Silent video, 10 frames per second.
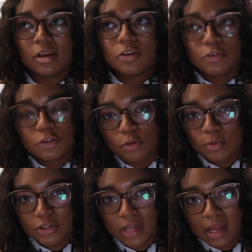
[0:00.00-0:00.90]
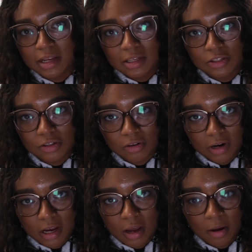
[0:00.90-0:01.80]
YouTubers and
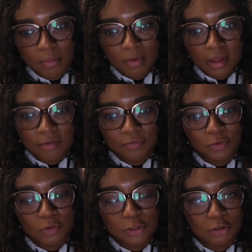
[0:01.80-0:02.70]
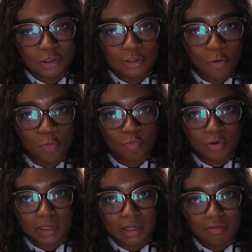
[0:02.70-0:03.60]
Instagram influencers don't
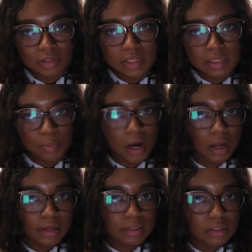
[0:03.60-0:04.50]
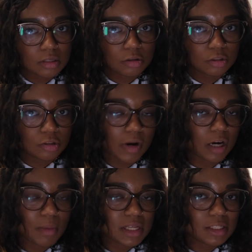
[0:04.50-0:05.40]
really respond to their
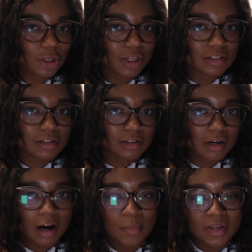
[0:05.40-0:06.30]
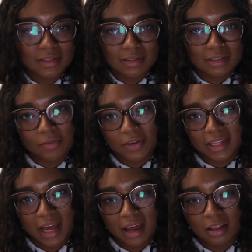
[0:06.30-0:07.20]
direct messages and to comments and stuff like
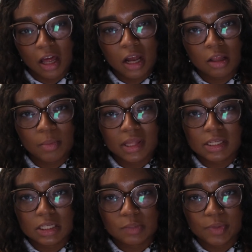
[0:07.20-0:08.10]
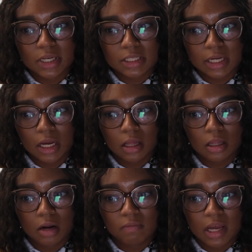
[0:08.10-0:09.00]
that, and a lot of them I think is because they get a
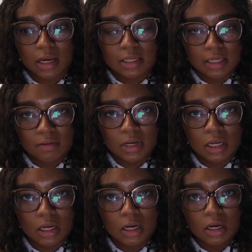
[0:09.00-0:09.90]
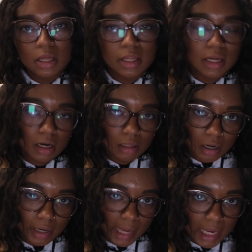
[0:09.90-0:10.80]
lot of negativity and they get a
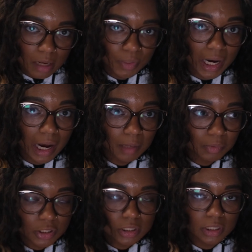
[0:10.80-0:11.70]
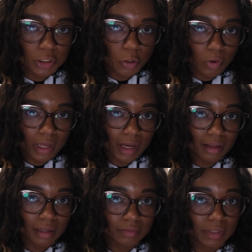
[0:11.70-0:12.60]
lot of hate, but I personally don't get
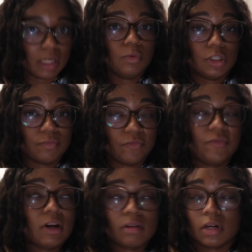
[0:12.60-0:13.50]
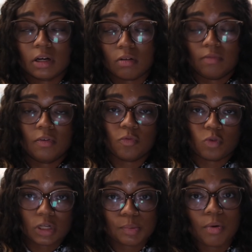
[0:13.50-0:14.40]
a lot of hate, which I'm very grateful
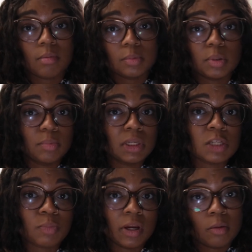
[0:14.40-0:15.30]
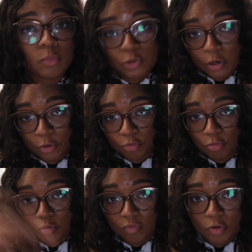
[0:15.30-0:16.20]
for. It's probably because my numbers aren't
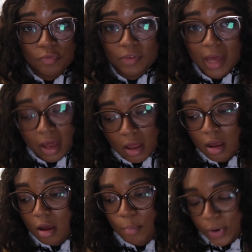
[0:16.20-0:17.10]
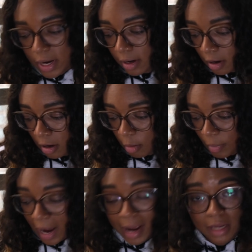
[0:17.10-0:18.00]
through the roof yet, but
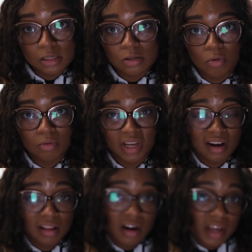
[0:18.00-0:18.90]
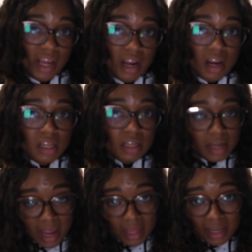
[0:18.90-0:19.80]
I don't get a lot of hate, and then
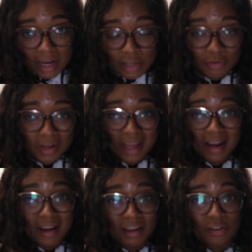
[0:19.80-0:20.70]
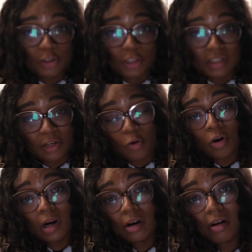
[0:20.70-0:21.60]
the hate that I do get, I either just
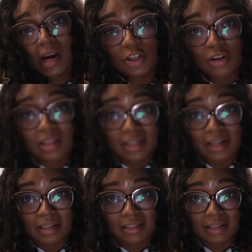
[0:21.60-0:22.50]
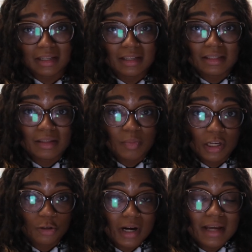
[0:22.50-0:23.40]
ignore it or I address it as it needs to
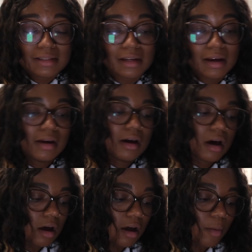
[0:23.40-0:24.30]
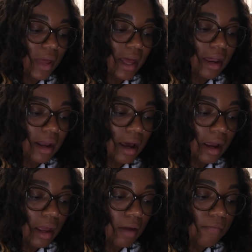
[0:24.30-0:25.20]
be addressed. And
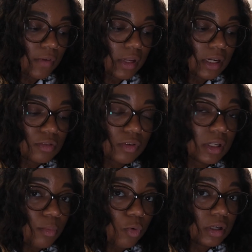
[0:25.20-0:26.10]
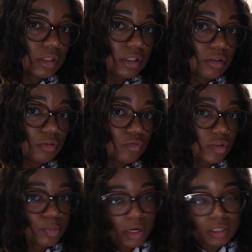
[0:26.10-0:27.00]
I feel like it's really important to
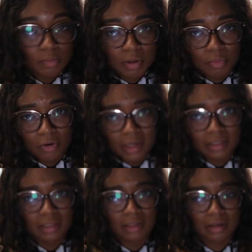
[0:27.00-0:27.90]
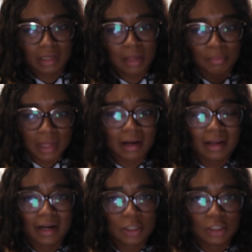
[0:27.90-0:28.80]
respond to people and to keep that
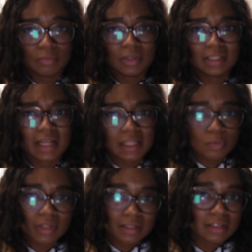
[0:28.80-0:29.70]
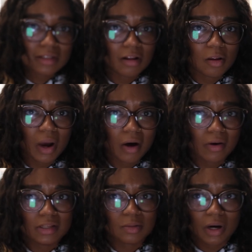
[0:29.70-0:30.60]
connection, because that's what this is all
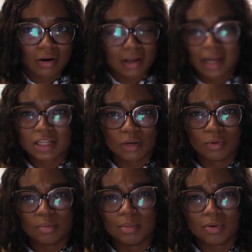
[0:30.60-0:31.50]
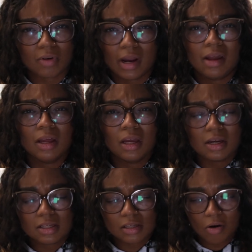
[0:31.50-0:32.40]
about, is about connecting with people, right?
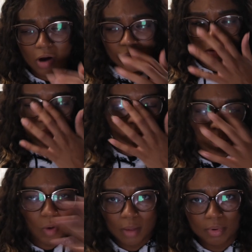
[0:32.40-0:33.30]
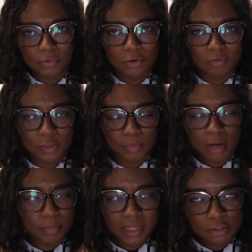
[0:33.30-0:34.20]
So I don't really know why people don't
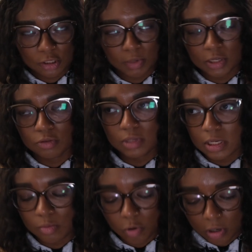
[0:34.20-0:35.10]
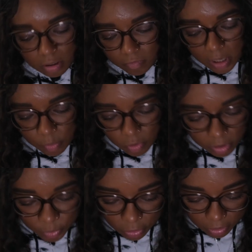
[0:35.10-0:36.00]
respond, but that's just my 2 cents. I'm going on a ramble.
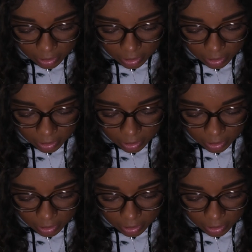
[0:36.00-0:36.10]
Let me go to the